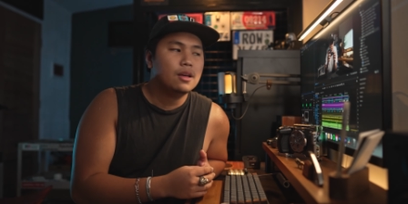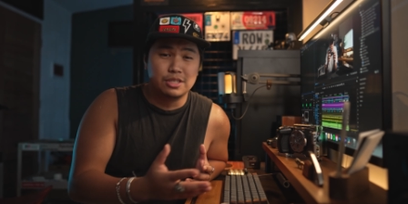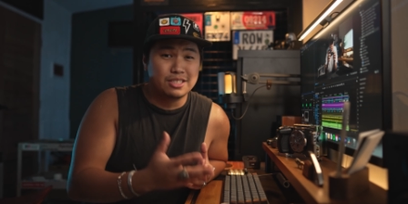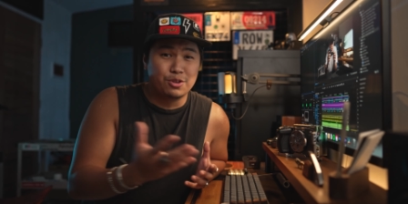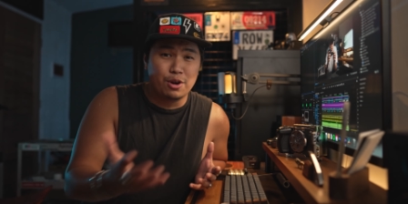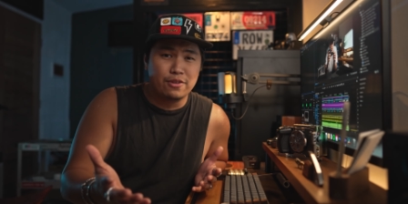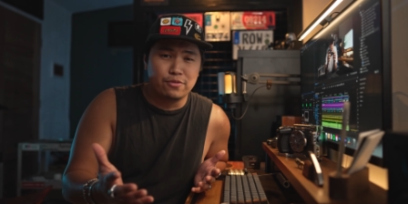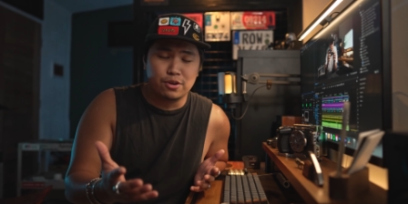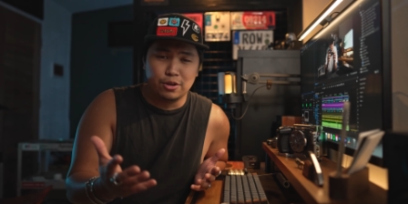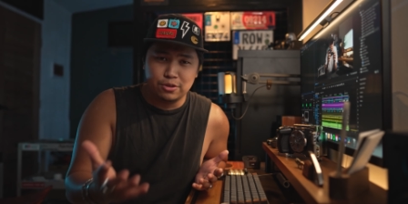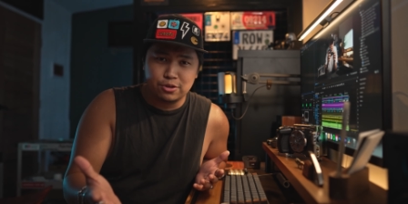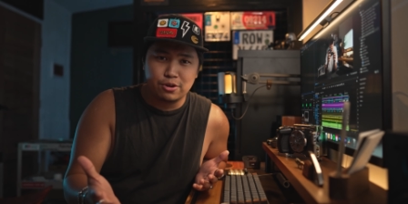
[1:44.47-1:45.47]
which is great for
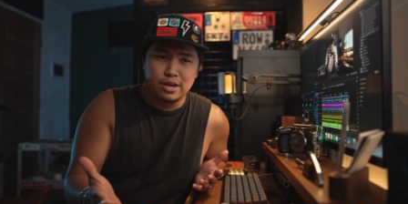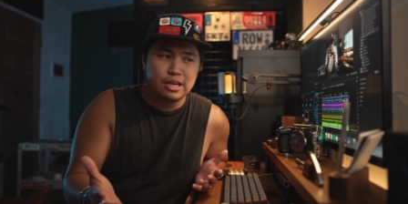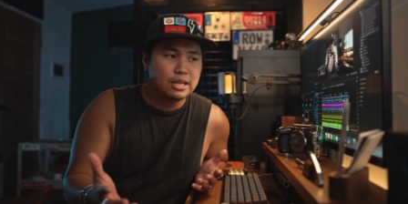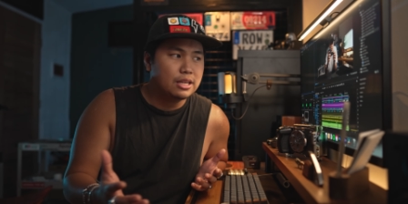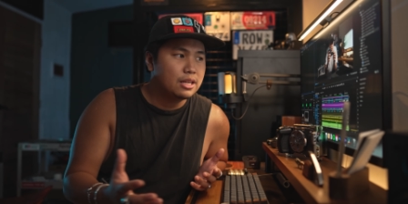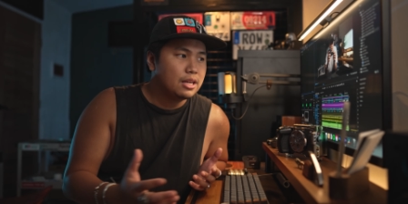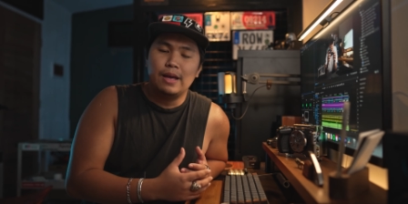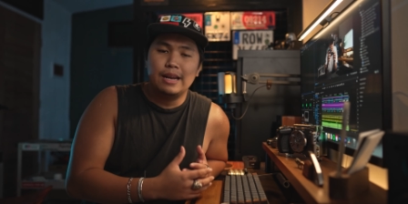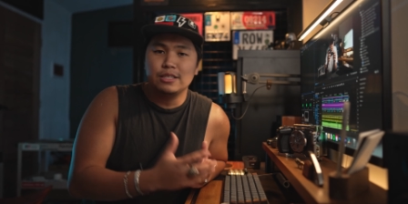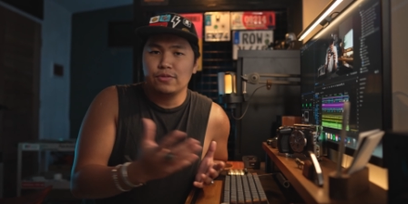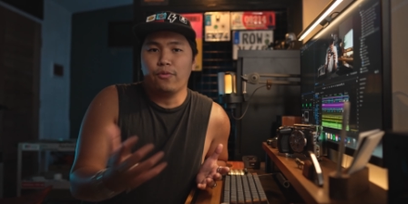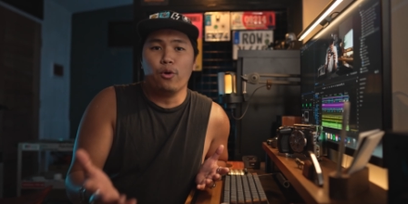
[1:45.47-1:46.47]
color grading, and
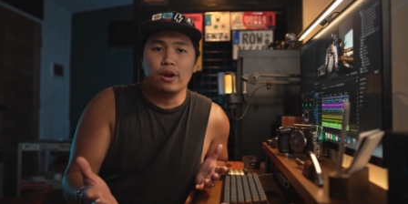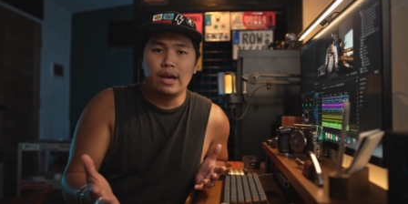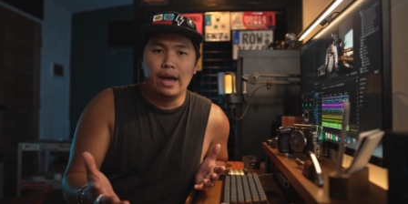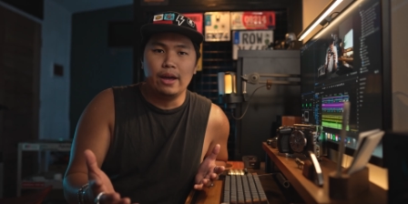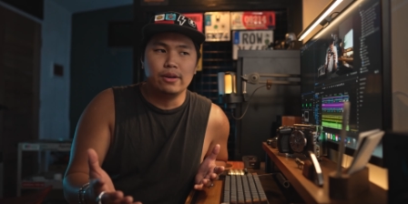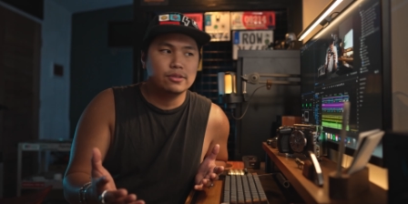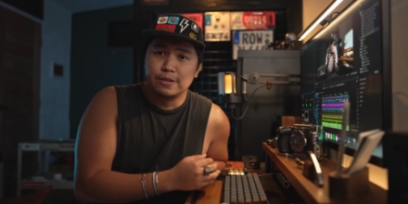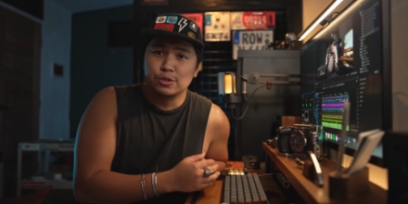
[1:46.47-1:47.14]
it's 4K.